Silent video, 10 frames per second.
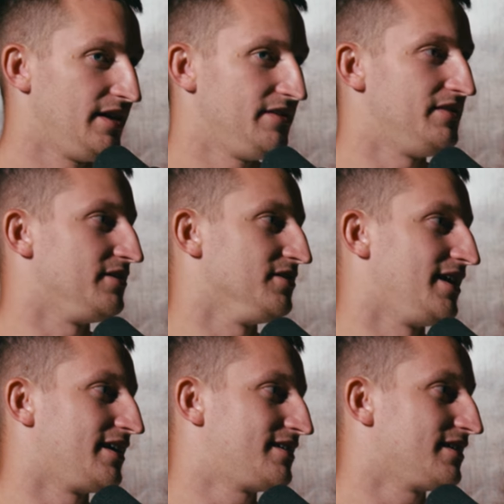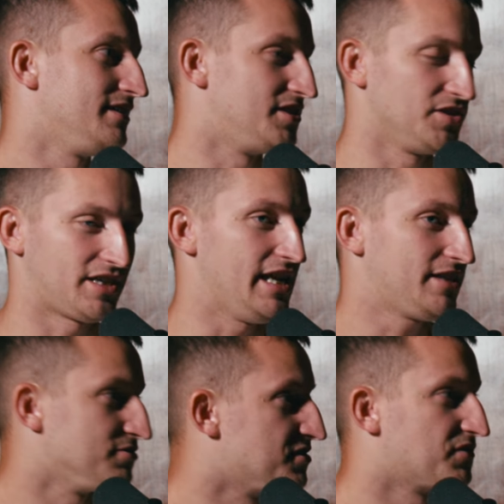And then you're like, until the
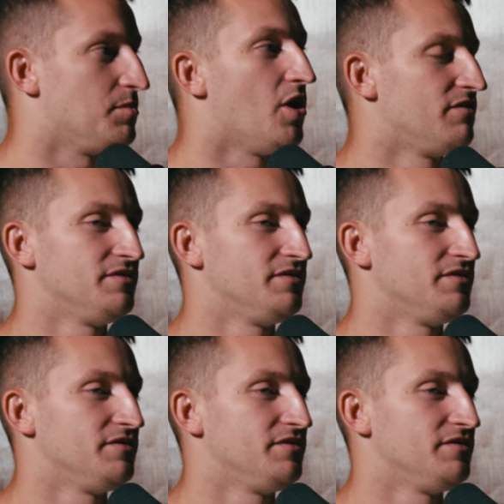connectors have come off.